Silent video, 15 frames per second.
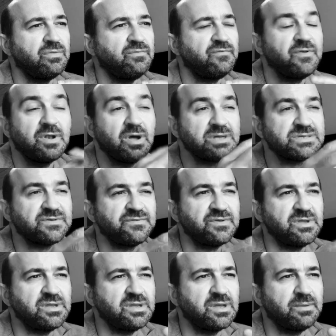
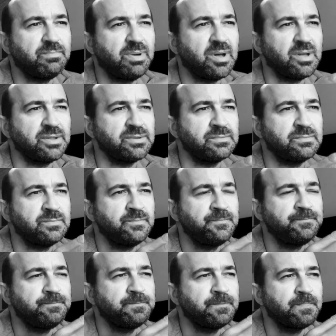philosophy upon
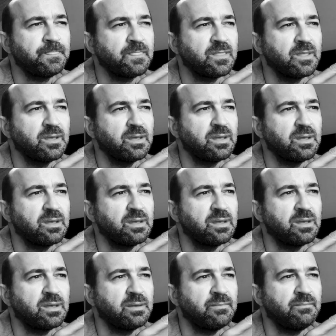
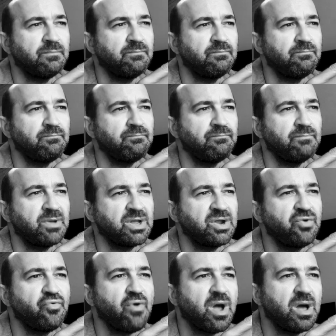a
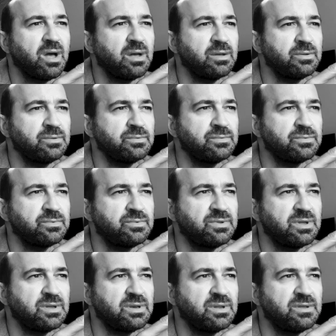ground
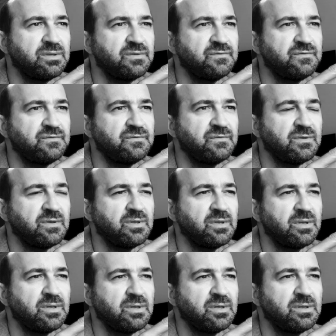that is
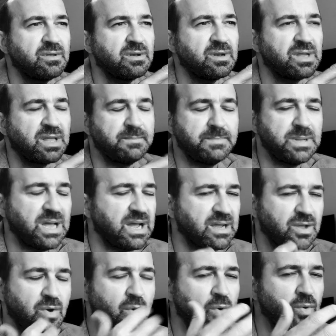like a
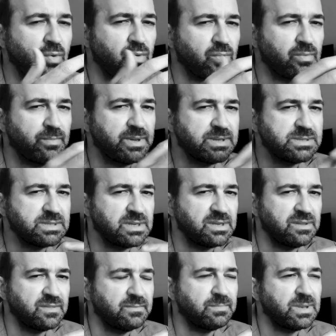black hole,
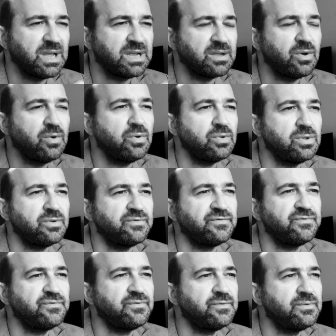basically the black hole of
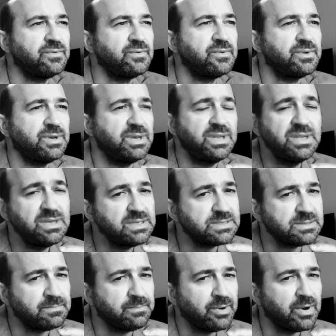
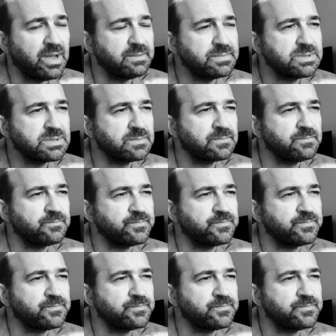nihilism, perhaps